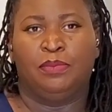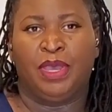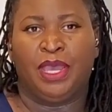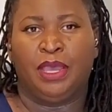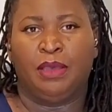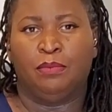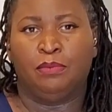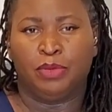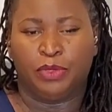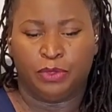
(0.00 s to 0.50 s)

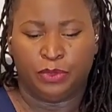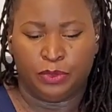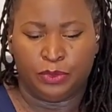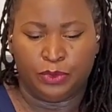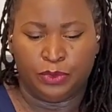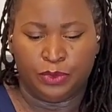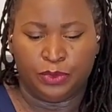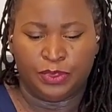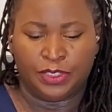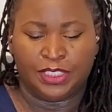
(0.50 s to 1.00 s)

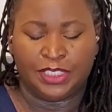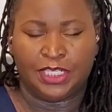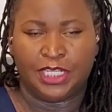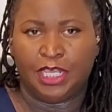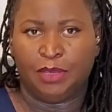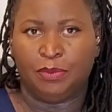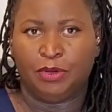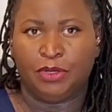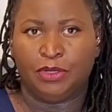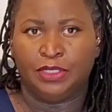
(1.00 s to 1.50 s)
bamboo
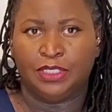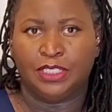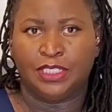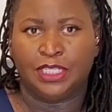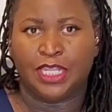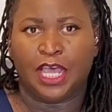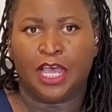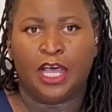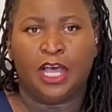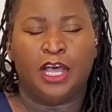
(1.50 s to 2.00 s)
steamers
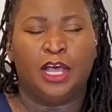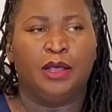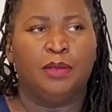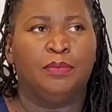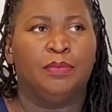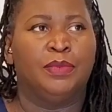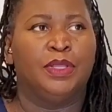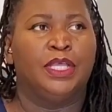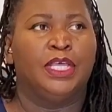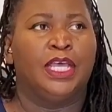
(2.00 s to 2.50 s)

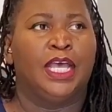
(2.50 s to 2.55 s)
um,